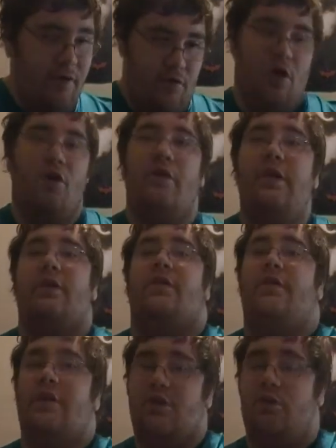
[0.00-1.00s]
their own
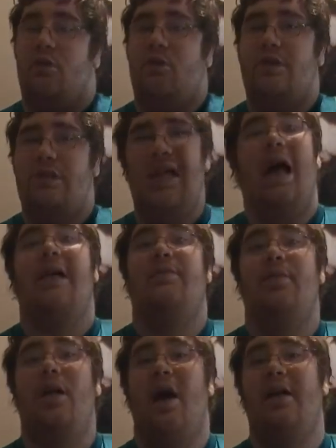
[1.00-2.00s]
individual
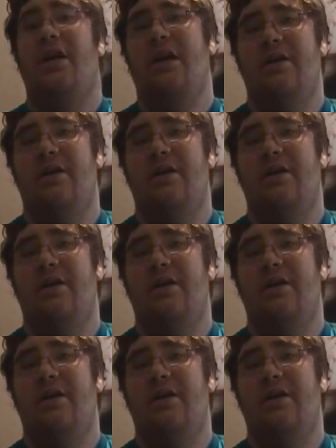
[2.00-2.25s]
side plot,